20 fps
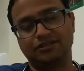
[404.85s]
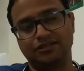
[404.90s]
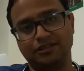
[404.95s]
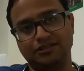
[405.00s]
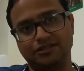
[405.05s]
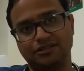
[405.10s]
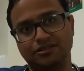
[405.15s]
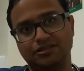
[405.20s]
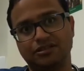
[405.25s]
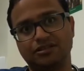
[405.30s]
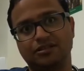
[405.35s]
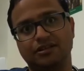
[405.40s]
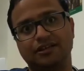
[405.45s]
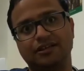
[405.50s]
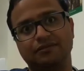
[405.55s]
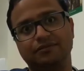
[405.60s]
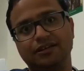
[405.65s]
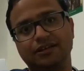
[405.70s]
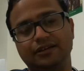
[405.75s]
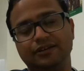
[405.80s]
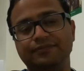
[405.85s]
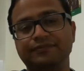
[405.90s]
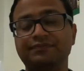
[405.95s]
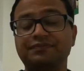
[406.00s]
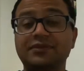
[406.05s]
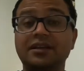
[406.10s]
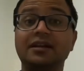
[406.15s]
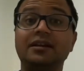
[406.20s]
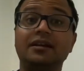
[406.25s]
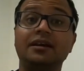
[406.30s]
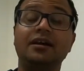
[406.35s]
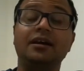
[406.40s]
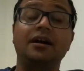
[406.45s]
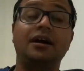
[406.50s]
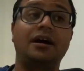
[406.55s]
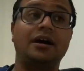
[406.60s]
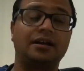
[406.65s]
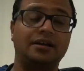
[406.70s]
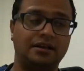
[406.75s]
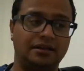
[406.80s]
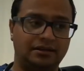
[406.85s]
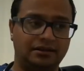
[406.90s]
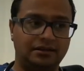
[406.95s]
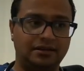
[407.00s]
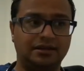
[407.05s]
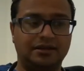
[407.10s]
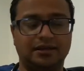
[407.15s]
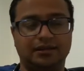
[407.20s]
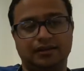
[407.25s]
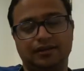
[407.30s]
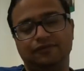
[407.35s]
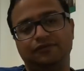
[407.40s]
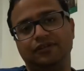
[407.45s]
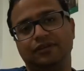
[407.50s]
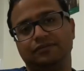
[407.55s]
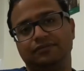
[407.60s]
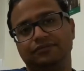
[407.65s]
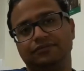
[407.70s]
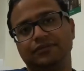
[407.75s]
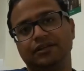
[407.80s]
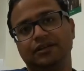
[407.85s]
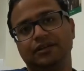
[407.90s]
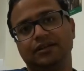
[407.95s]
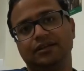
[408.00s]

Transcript: just like me, I can give them